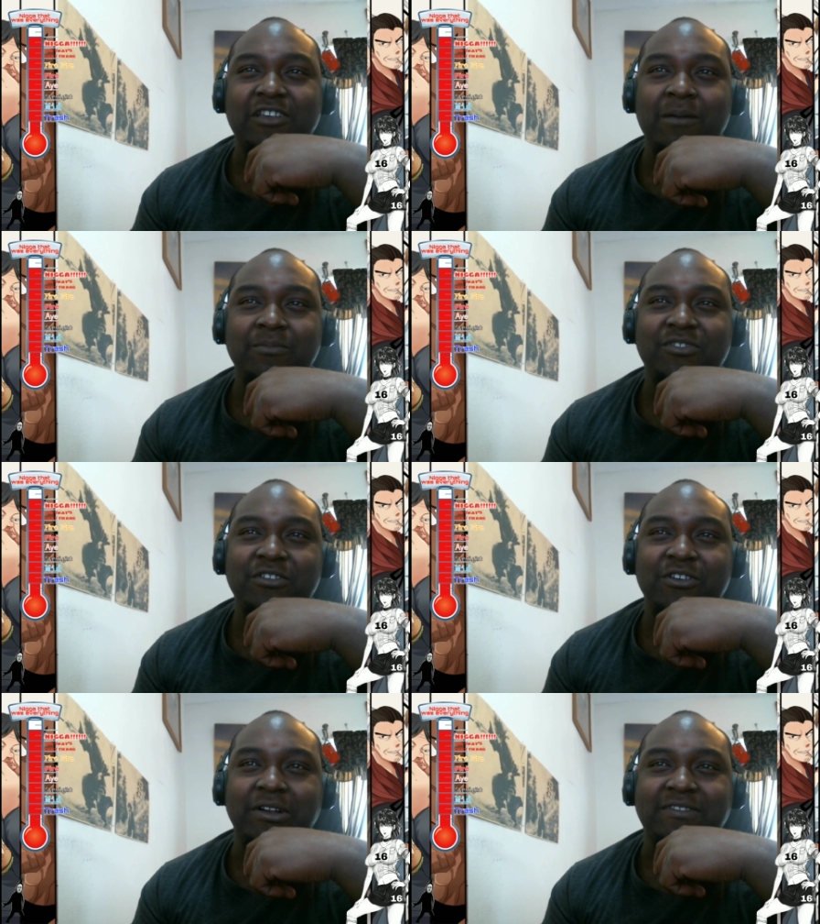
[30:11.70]
comes
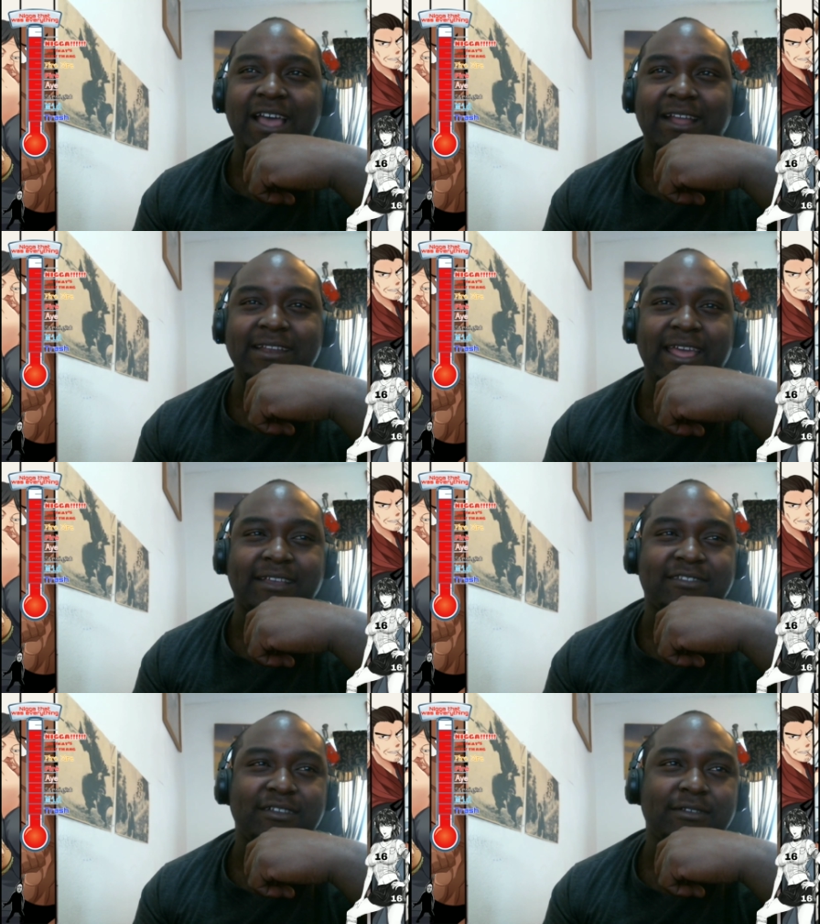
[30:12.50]
under attack
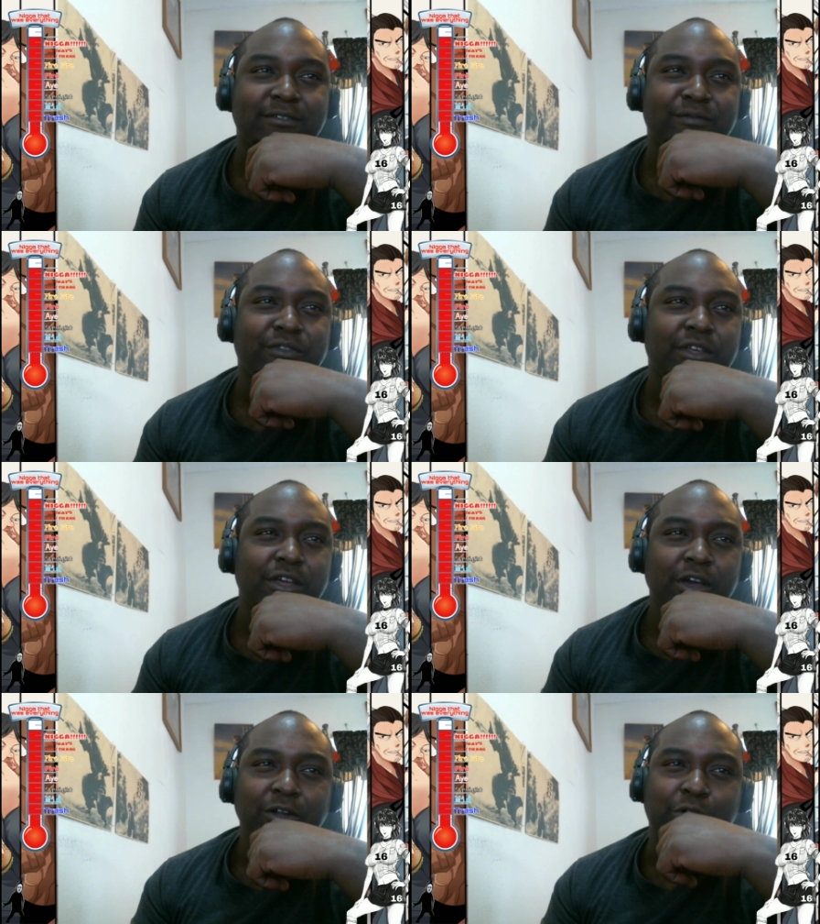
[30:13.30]
next,
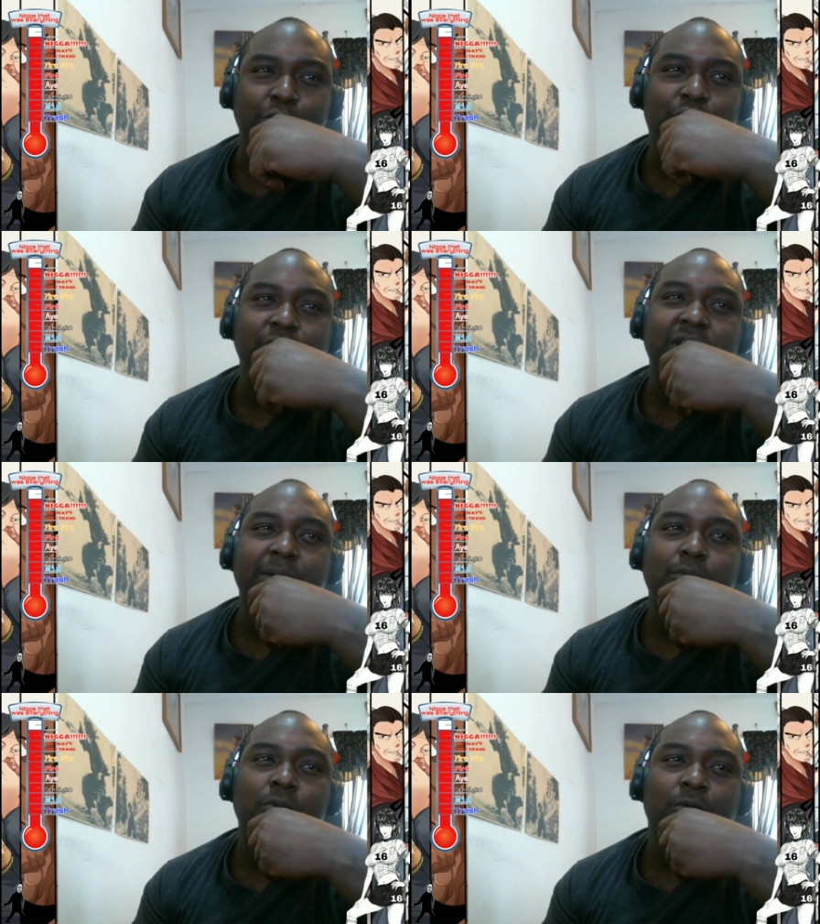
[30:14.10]
do you think the
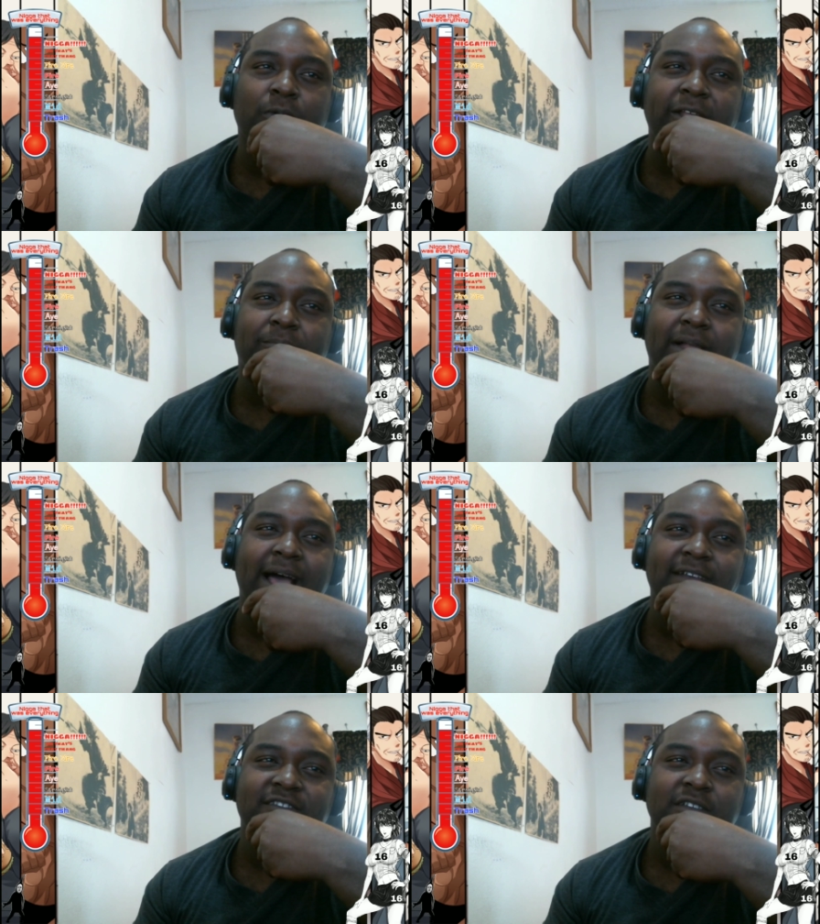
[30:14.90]
number one ranked
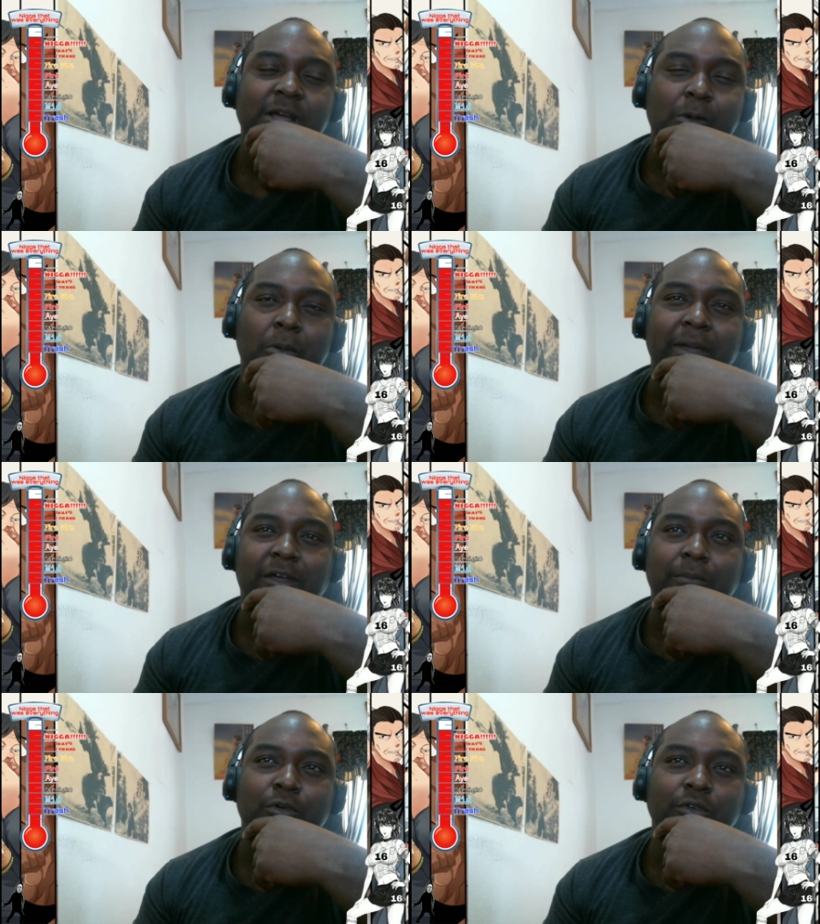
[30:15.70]
blast will make
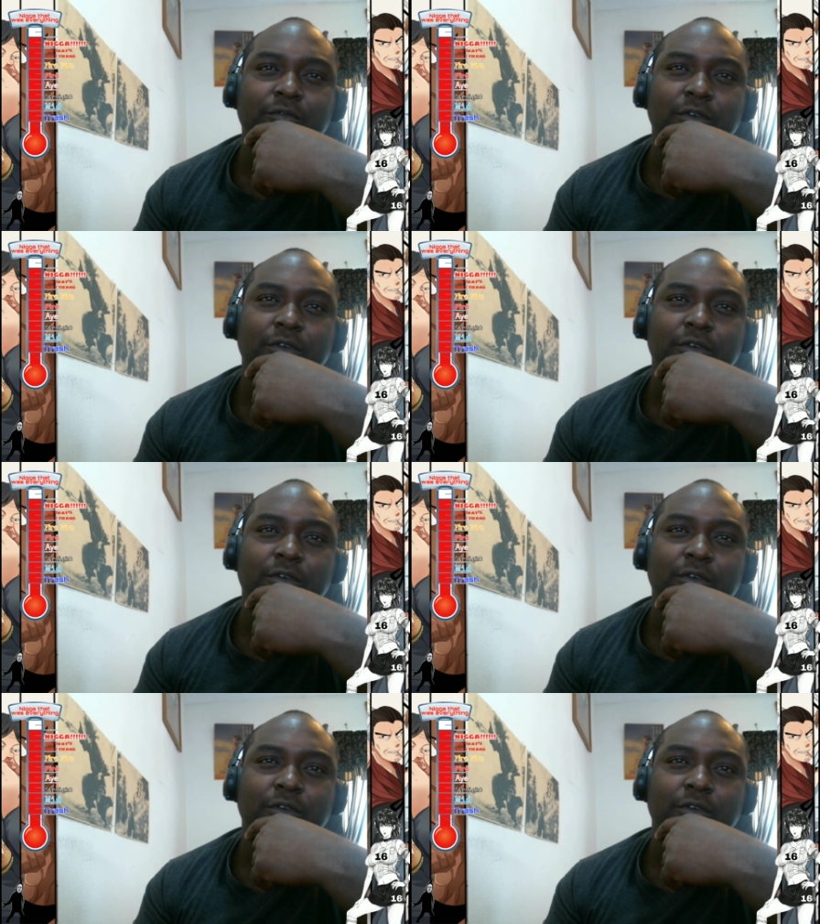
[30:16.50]
a move?